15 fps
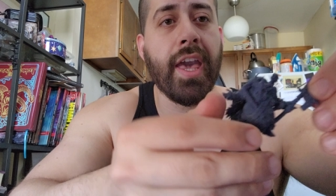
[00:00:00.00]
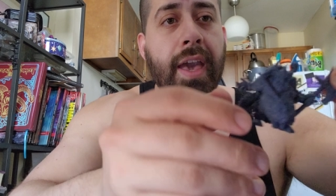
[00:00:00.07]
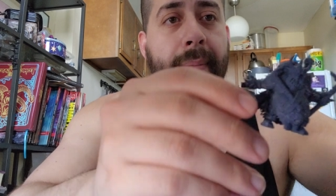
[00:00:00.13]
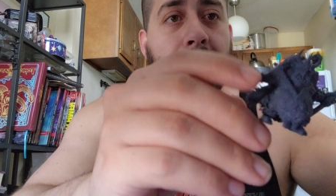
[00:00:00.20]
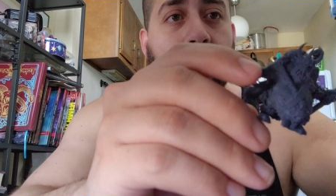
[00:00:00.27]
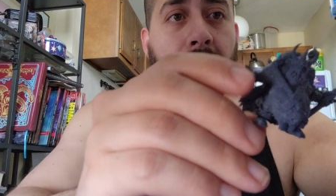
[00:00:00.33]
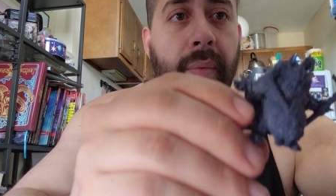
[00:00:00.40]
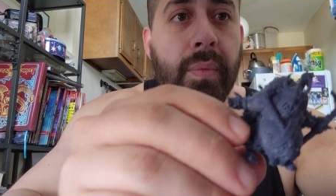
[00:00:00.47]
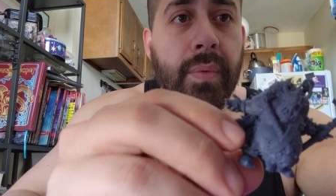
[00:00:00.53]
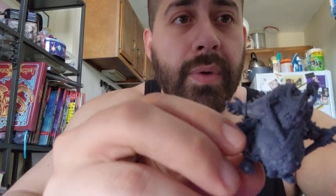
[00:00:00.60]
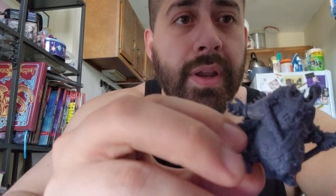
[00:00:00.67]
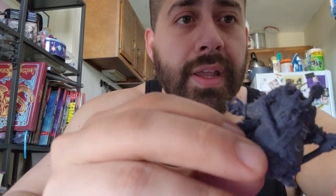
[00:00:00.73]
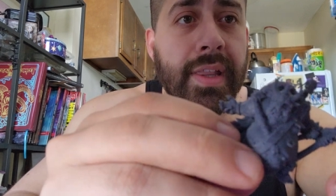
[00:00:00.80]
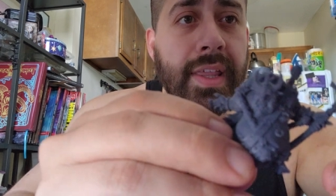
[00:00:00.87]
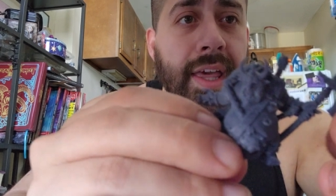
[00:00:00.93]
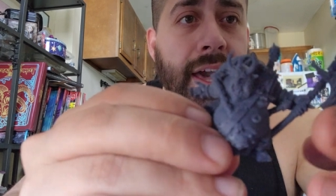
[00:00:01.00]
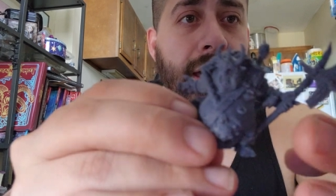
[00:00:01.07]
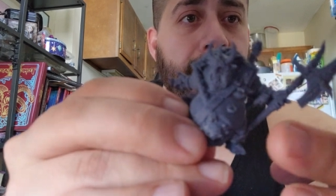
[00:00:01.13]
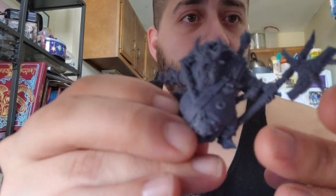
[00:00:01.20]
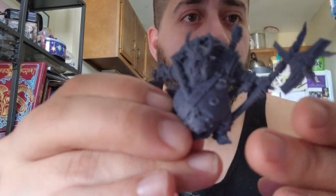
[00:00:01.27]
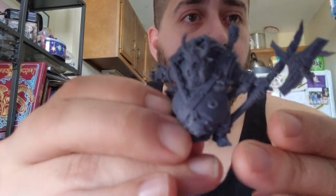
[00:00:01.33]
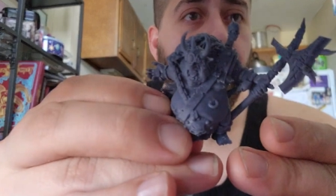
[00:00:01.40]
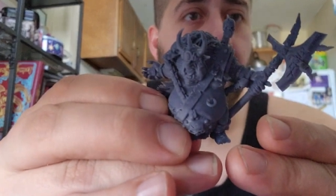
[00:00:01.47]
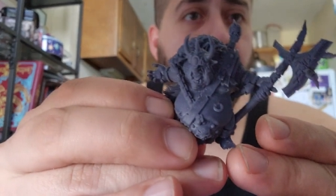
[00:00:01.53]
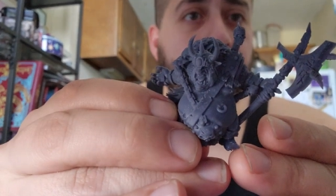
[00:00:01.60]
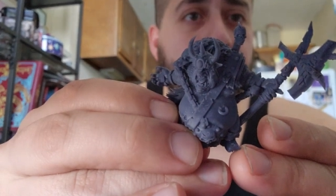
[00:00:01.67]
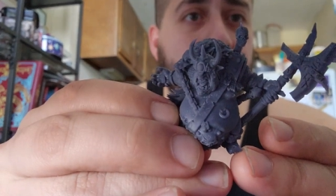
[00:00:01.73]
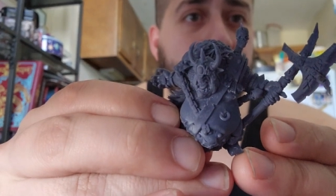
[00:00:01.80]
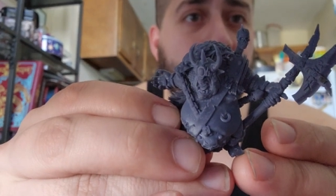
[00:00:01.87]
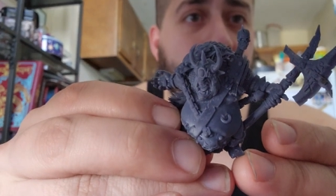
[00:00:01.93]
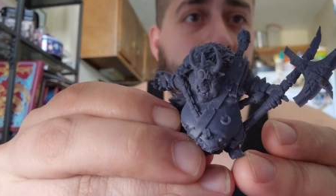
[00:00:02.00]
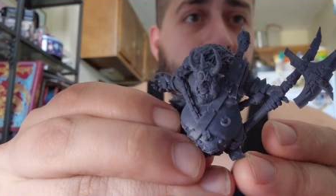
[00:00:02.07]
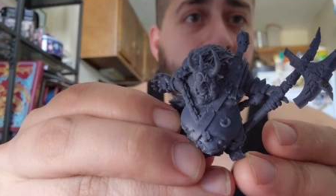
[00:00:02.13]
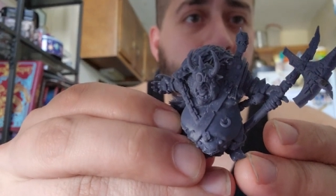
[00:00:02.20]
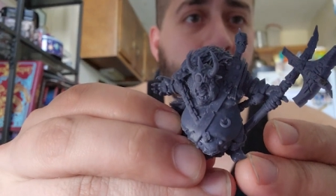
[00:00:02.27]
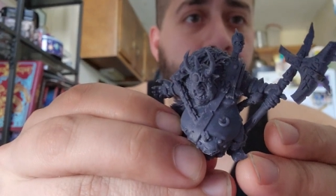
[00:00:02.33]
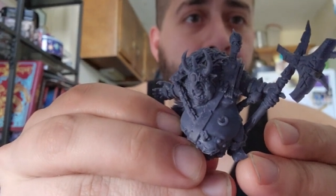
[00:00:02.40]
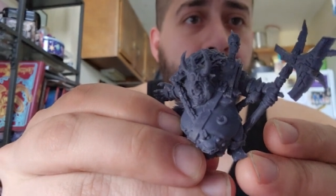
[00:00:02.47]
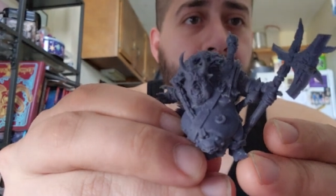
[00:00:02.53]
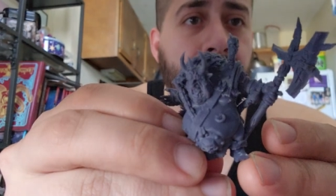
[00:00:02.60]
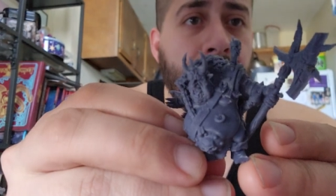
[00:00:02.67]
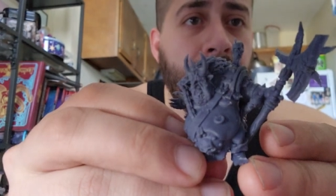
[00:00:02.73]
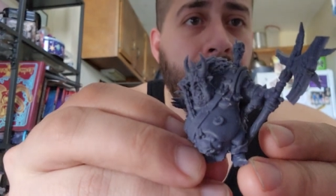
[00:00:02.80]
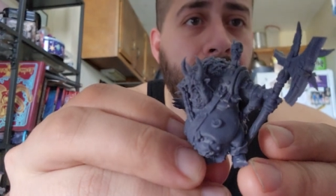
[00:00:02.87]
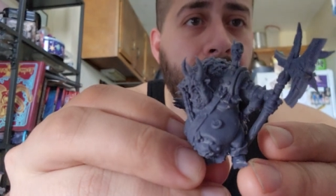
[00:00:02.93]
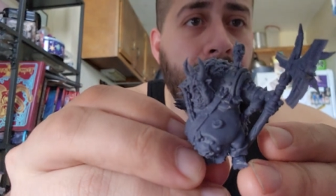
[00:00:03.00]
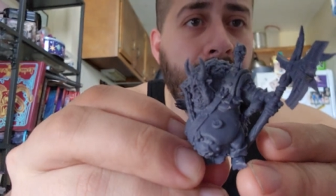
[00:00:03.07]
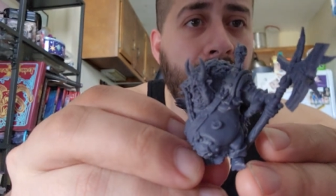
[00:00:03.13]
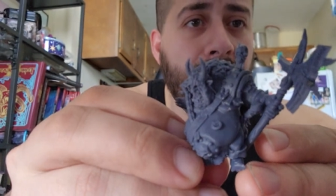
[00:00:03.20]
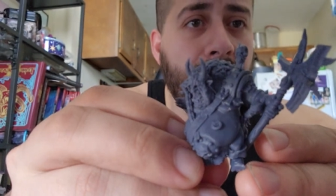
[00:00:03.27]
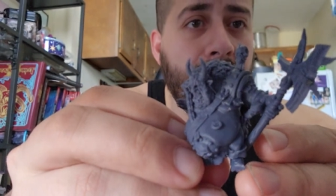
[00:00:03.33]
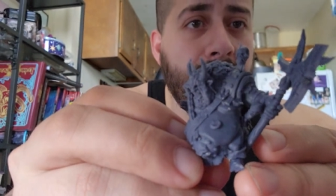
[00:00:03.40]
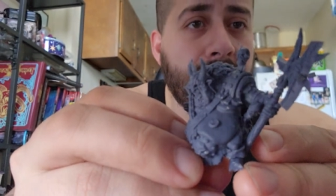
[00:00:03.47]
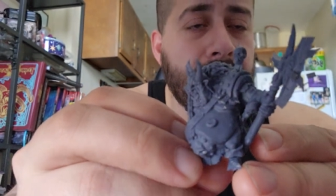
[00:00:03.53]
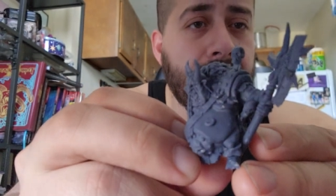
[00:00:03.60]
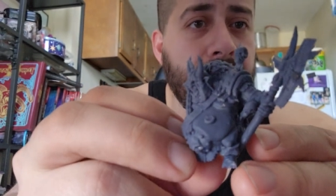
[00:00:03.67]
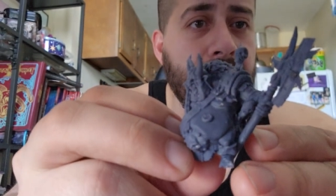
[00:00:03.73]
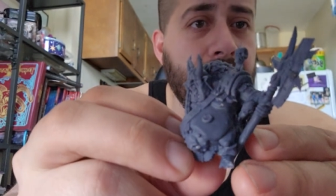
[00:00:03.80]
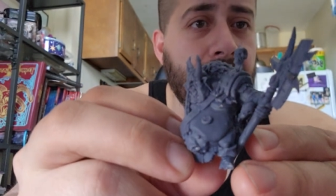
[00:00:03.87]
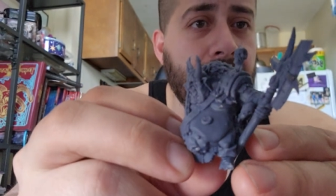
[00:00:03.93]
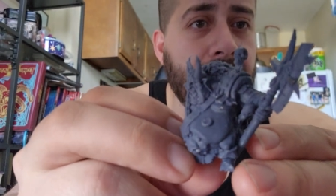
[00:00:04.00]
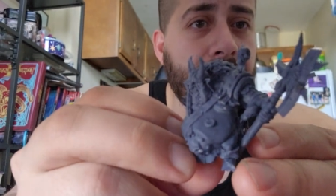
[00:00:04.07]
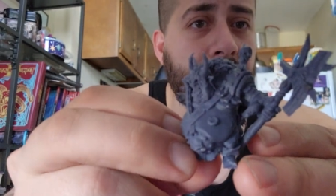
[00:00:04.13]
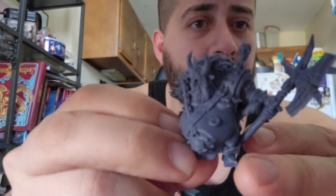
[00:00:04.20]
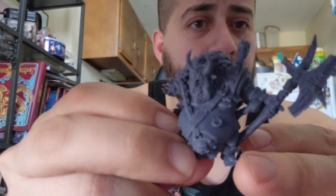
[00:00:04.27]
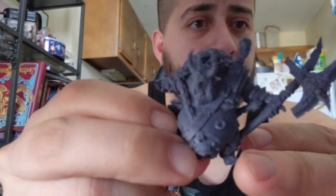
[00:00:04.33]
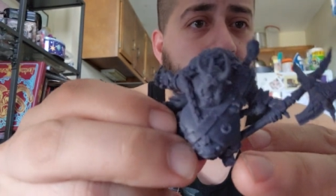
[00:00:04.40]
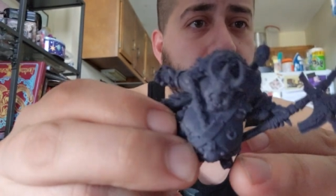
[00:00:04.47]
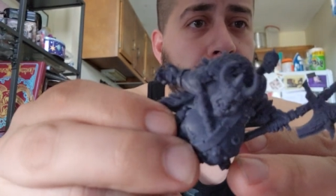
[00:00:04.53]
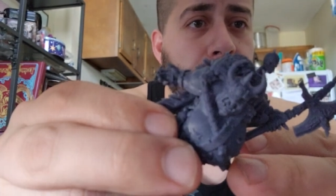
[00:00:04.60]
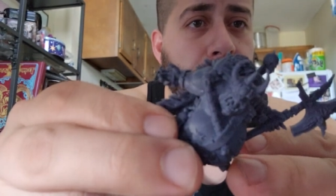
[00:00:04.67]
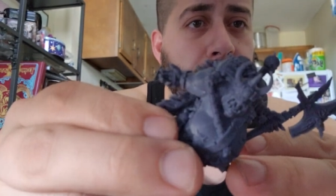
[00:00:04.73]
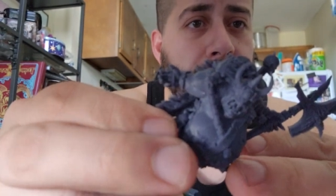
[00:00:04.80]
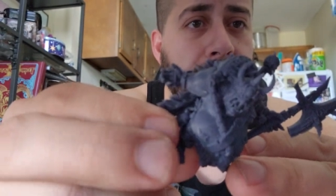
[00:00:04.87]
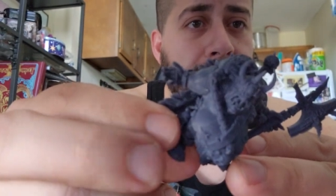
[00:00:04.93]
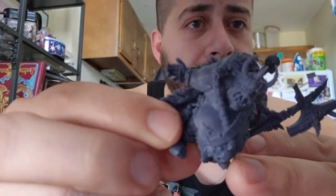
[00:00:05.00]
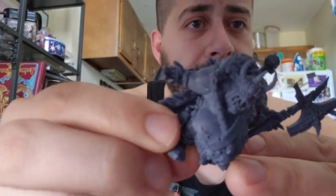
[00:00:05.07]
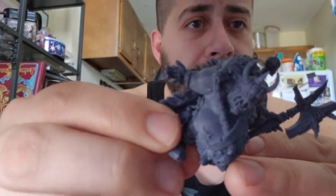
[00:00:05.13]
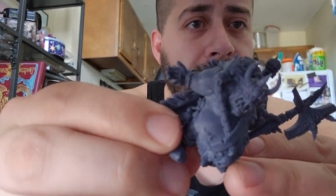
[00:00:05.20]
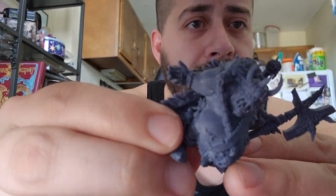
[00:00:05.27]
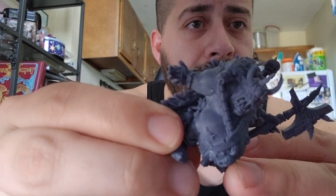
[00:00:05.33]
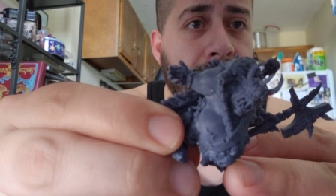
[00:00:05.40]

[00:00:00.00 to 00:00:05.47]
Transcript: came out really high quality. Holy shit, for a 3D print.